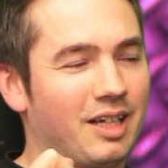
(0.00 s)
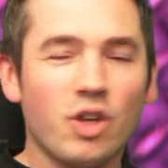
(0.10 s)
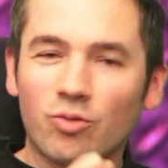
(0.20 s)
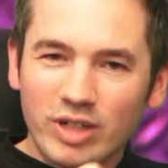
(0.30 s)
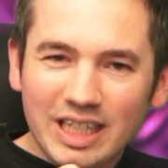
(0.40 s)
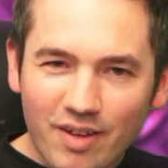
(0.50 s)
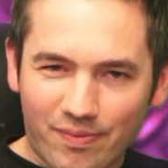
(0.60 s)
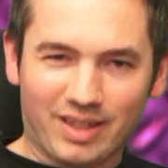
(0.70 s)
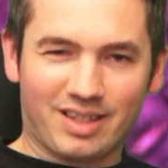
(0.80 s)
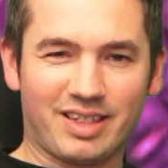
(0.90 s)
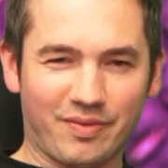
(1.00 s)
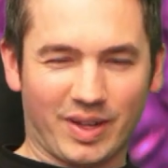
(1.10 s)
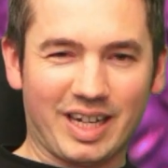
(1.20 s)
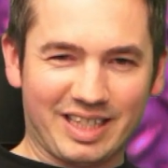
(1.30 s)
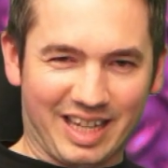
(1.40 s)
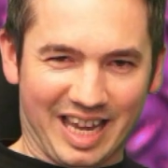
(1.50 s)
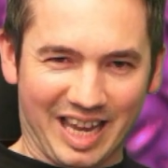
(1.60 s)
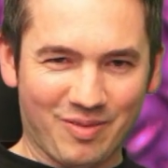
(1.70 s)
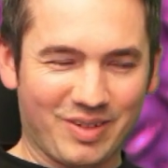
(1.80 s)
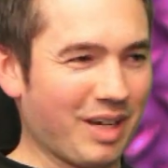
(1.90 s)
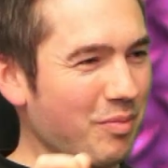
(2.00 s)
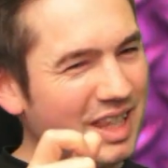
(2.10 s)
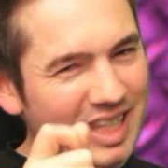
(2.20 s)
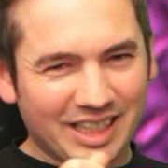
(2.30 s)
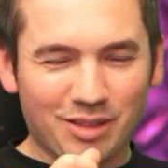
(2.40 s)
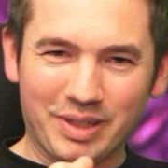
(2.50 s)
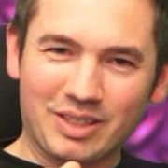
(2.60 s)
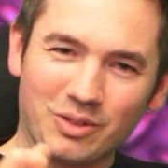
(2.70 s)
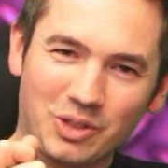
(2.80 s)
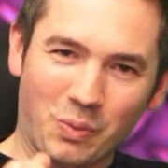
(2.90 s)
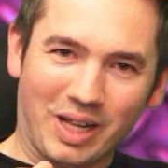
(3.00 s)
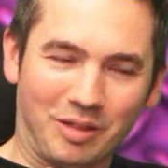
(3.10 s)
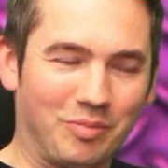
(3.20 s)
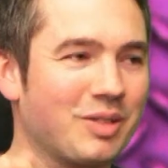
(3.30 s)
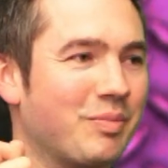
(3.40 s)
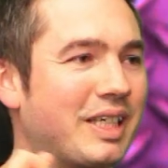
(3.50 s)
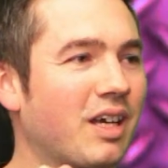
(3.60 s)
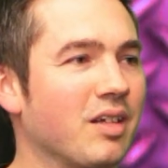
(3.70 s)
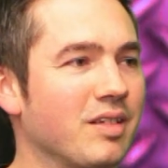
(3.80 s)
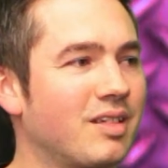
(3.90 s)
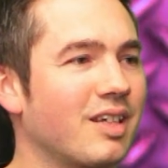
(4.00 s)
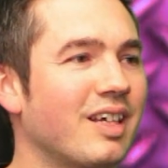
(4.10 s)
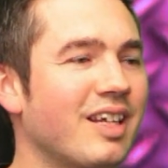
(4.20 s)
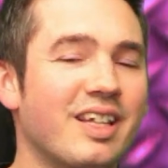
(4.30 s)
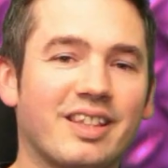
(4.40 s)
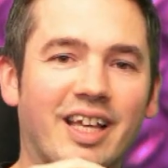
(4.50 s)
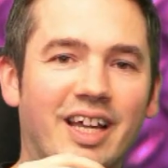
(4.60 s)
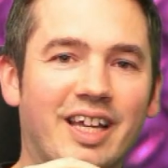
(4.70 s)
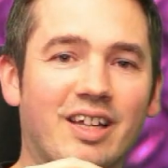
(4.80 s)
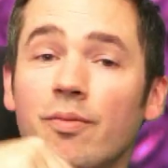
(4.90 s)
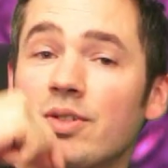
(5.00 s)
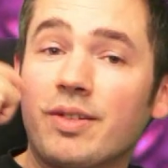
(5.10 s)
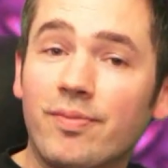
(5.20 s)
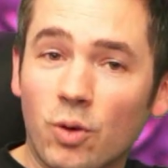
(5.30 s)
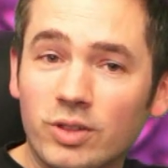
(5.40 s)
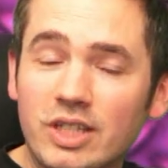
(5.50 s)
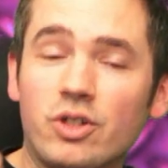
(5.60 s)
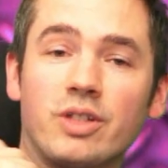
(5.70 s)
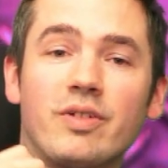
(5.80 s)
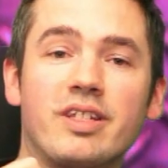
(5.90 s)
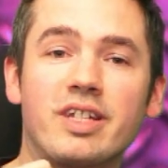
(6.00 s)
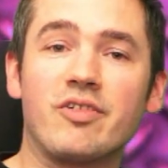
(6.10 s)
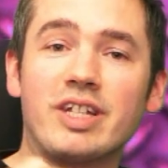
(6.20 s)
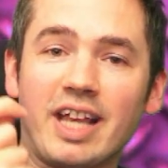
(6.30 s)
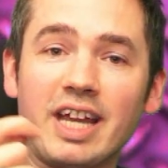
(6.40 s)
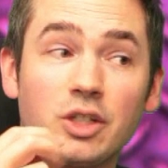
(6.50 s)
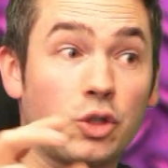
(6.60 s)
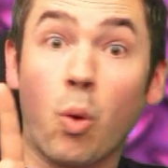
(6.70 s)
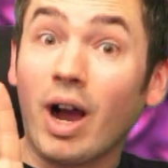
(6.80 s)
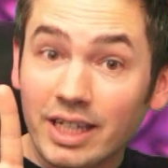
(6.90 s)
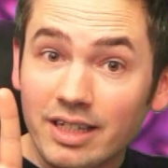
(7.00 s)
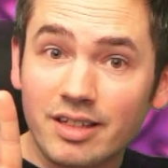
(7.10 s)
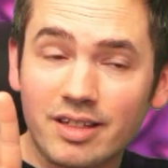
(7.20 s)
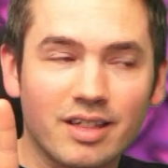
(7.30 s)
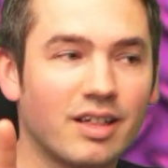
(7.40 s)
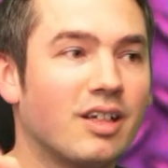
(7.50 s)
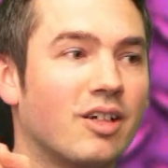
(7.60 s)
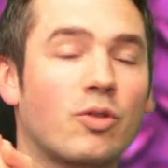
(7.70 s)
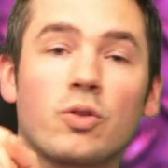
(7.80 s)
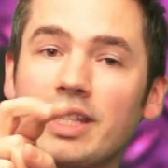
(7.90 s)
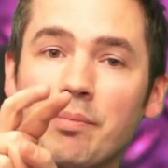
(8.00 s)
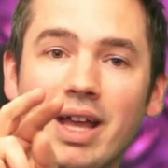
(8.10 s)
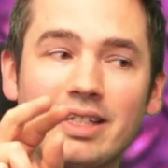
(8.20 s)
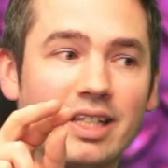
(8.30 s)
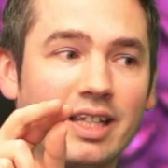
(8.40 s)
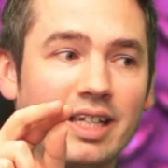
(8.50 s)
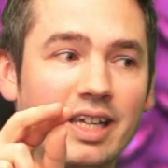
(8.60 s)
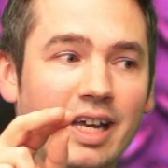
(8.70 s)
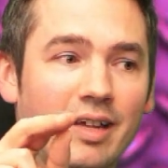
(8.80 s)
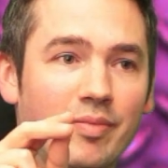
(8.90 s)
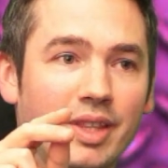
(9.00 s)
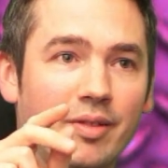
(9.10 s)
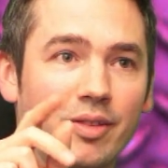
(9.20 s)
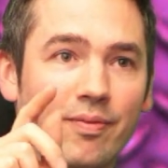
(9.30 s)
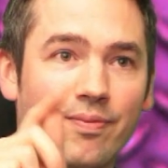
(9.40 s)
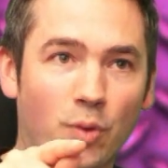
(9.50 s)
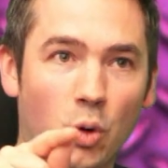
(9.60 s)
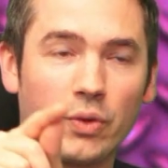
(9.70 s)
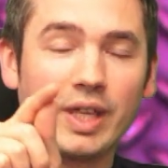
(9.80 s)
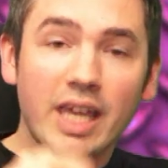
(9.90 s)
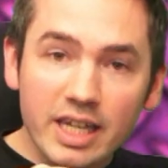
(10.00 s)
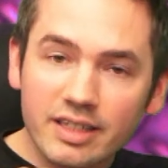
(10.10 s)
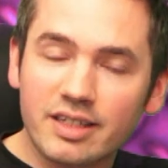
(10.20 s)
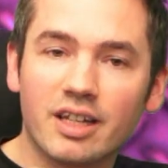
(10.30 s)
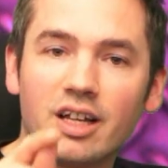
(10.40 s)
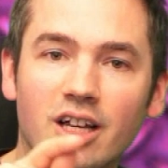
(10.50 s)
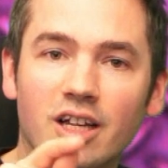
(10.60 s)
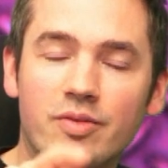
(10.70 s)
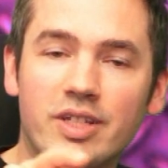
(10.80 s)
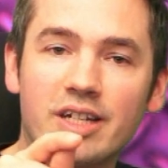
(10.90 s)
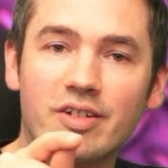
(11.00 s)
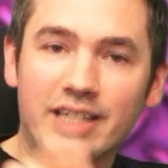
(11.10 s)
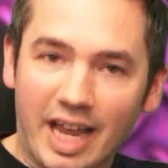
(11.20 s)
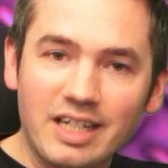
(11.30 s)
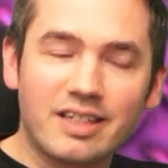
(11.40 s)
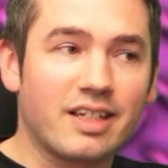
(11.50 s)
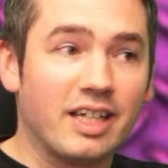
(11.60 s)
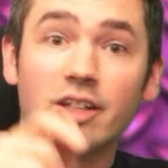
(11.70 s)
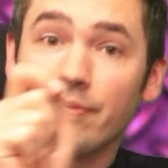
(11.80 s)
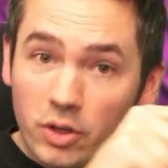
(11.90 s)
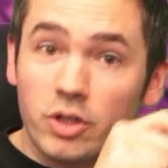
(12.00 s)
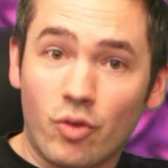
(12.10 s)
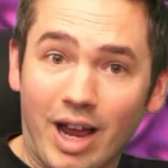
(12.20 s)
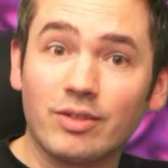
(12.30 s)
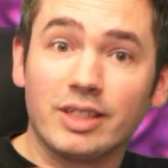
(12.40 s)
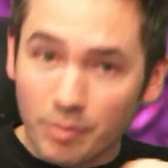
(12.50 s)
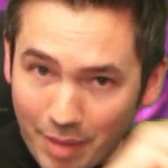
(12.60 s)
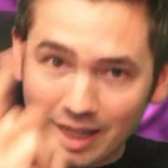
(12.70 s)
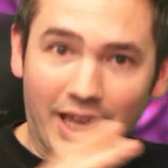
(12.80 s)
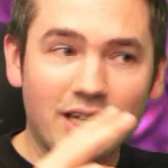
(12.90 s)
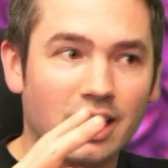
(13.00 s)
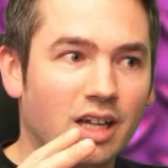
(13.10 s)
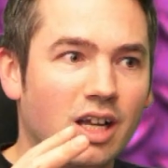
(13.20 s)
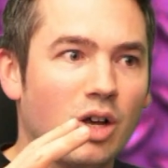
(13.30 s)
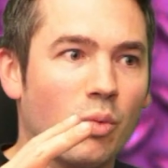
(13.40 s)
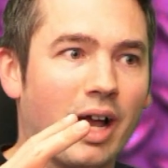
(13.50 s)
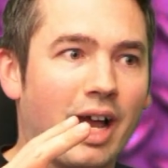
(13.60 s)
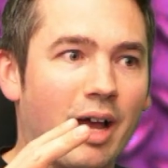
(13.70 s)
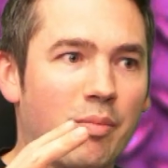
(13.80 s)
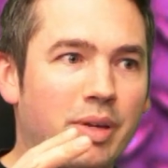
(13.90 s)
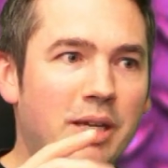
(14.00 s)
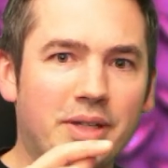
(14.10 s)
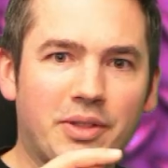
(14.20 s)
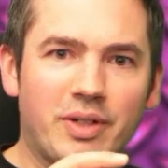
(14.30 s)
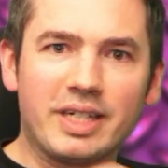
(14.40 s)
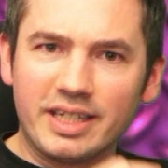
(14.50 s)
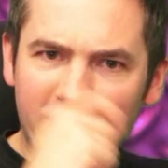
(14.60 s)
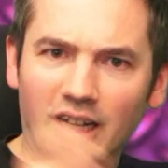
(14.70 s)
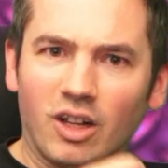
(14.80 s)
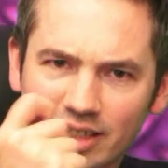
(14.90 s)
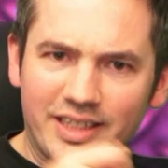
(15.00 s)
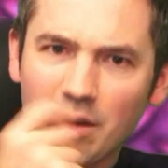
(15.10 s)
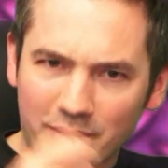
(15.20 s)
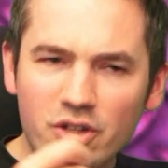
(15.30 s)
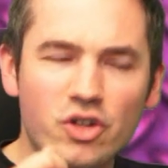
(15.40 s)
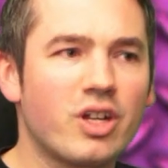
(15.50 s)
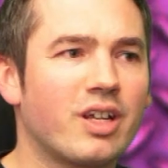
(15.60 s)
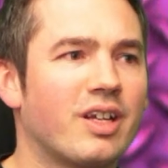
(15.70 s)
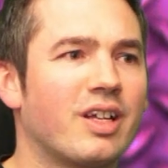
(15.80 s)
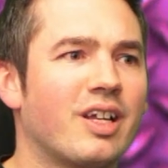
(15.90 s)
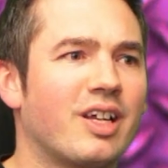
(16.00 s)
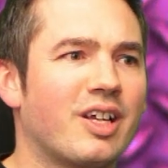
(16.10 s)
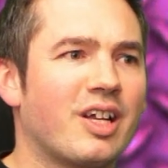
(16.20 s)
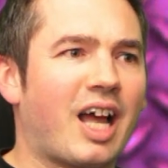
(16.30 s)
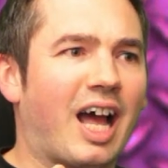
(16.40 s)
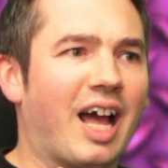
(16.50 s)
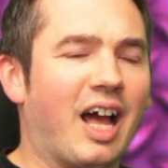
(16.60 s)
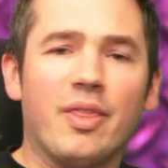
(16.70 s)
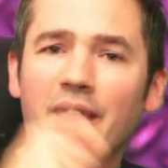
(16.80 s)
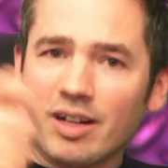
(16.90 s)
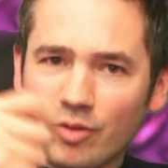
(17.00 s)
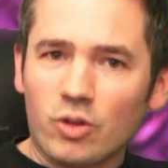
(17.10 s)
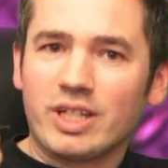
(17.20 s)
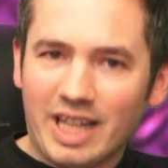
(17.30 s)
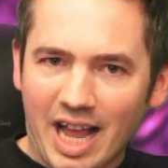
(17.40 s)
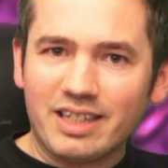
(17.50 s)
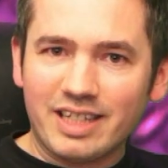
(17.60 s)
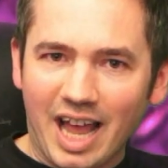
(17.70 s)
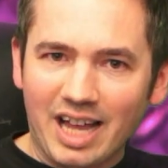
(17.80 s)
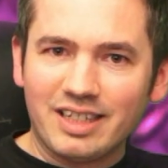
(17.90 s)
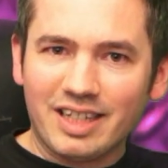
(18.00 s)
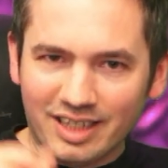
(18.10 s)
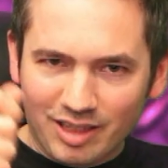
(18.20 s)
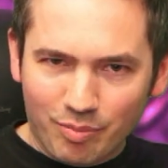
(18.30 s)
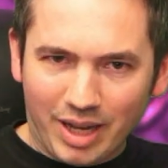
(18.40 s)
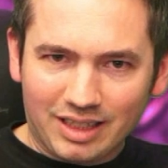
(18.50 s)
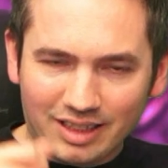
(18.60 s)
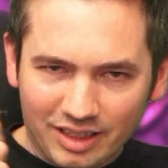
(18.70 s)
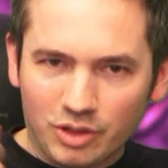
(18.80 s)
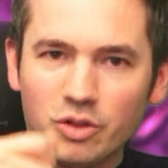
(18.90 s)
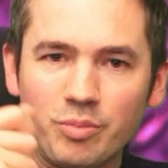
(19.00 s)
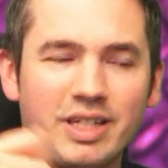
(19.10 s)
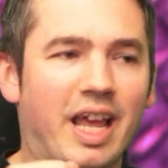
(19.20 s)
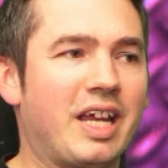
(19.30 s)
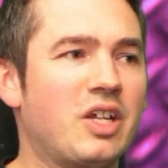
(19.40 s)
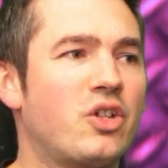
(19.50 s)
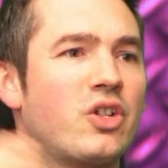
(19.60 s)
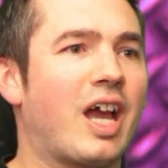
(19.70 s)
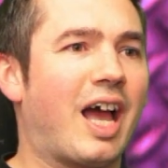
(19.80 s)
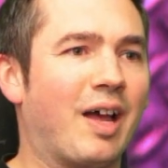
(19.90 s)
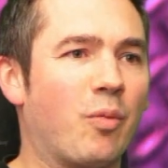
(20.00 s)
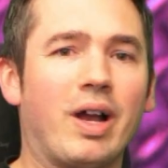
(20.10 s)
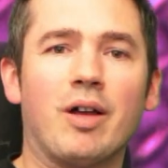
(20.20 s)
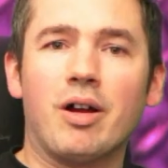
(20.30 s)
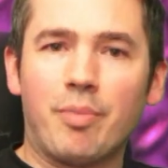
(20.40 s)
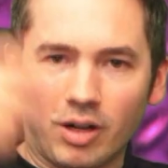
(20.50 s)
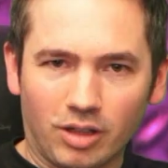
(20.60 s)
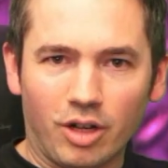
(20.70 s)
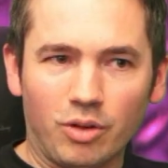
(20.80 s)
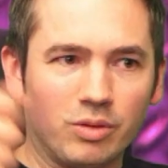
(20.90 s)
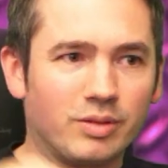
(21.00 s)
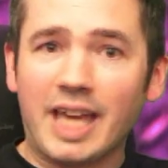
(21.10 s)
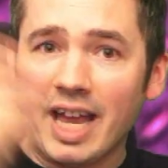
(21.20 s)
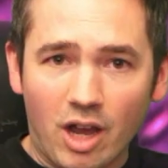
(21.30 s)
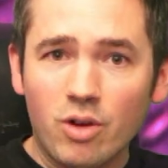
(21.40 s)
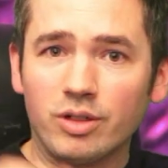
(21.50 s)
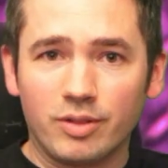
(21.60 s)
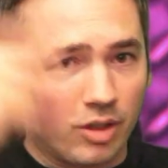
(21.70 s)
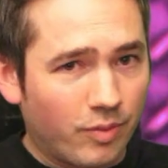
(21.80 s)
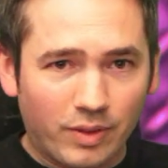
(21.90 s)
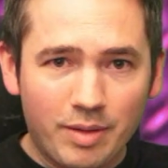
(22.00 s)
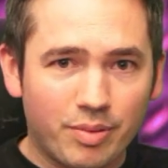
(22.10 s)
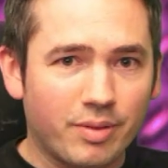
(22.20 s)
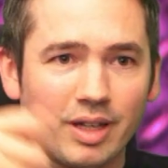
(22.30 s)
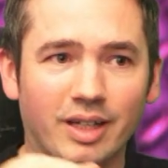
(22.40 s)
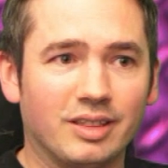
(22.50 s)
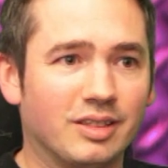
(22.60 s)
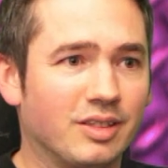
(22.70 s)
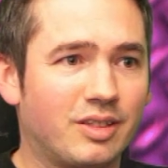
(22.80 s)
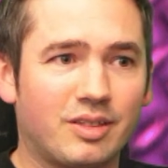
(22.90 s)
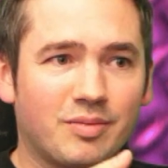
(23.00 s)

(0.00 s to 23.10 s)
Not really a fantasy fight here, which I'm a little bit underwhelmed because they obviously fought each other in Series 8 twice. Of course, they met in the, um, the, the fourth heat of Series 8 in the first round, in the melee, where PP3D did a lot of damage. Uh, and then, of course, in the head to head, in the battle in the group stage, uh, where Apollo KO'd, got a flip and